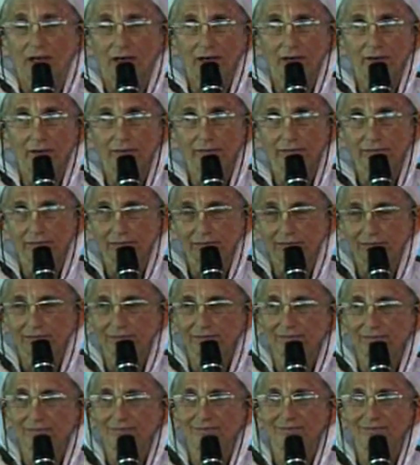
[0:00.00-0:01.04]

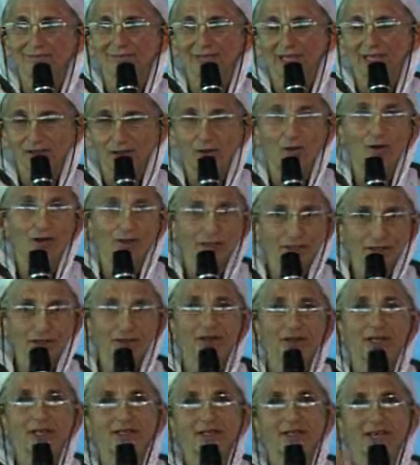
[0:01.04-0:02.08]
Lord
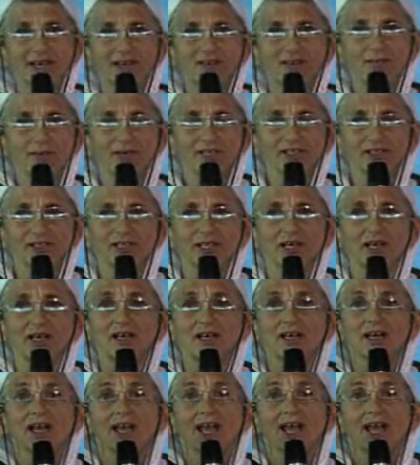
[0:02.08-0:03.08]
Nrsingadev, Matsya,